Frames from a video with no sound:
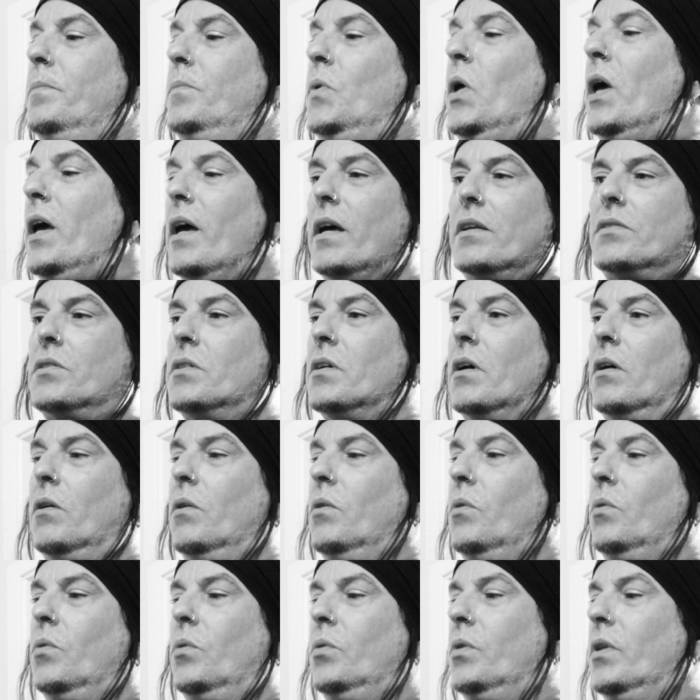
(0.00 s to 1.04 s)
yeah,
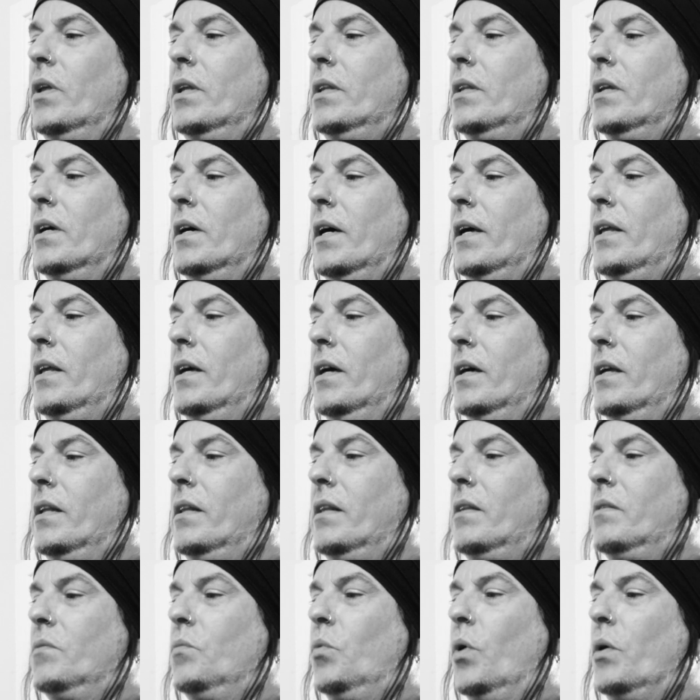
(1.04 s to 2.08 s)
so
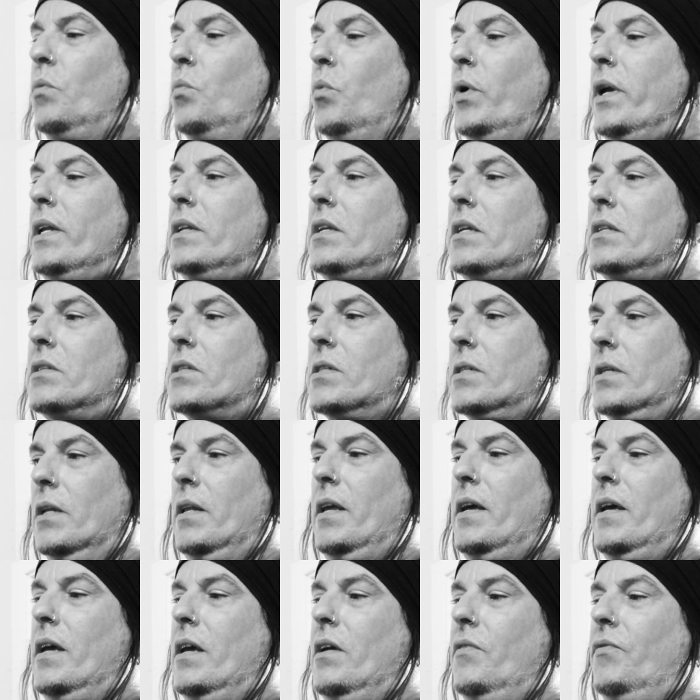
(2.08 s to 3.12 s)
when we did
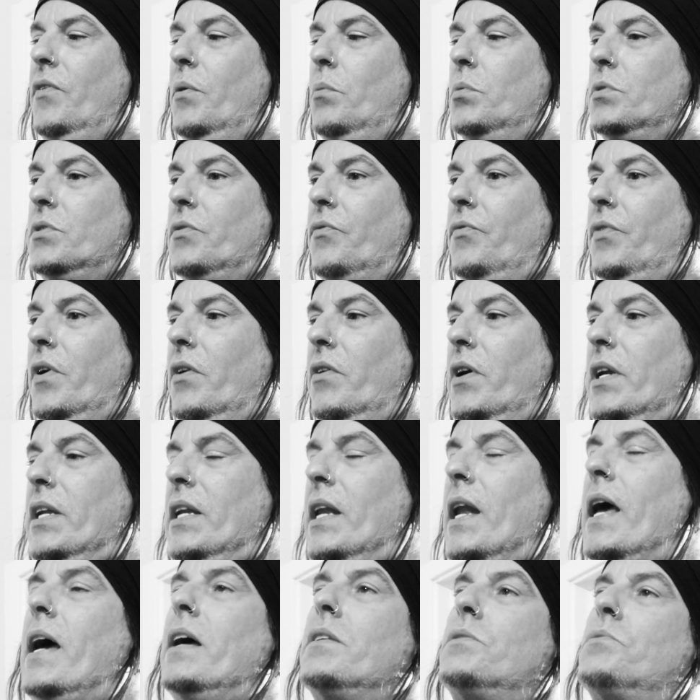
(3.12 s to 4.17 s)
Slave, it was a very
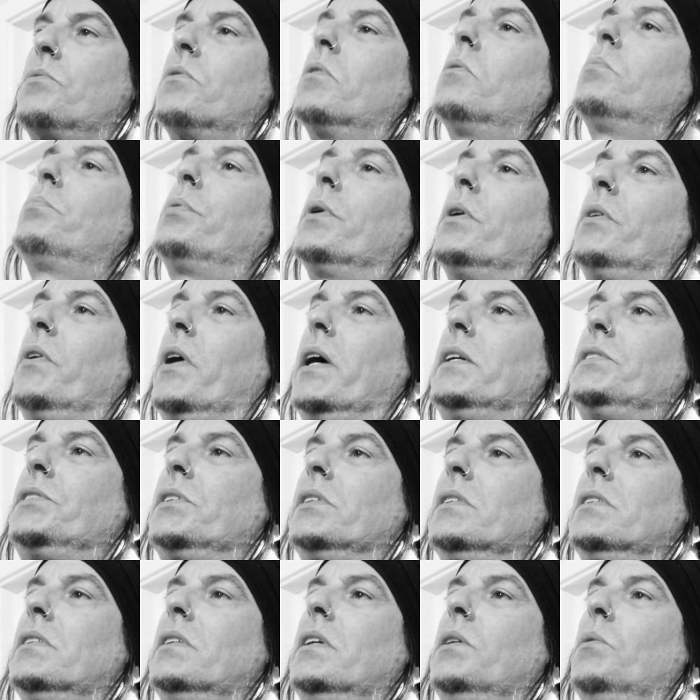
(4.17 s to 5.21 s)
natural
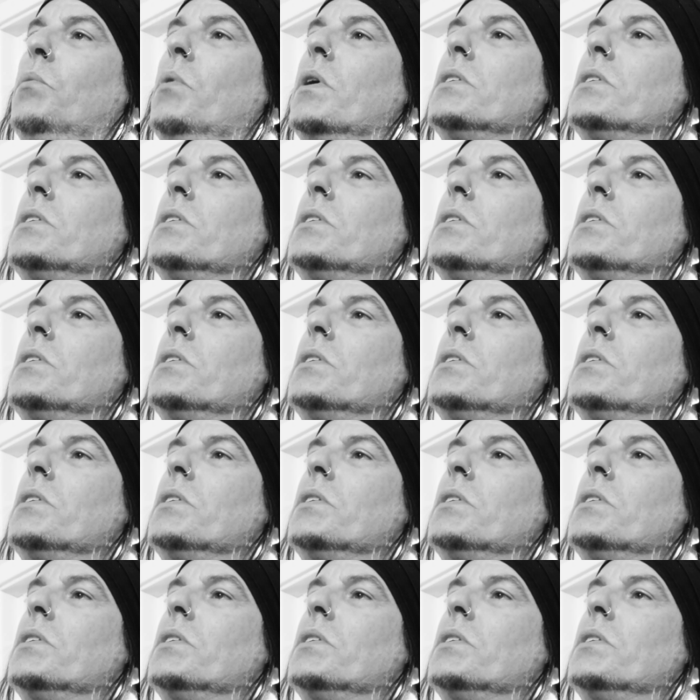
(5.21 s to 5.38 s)
progression. It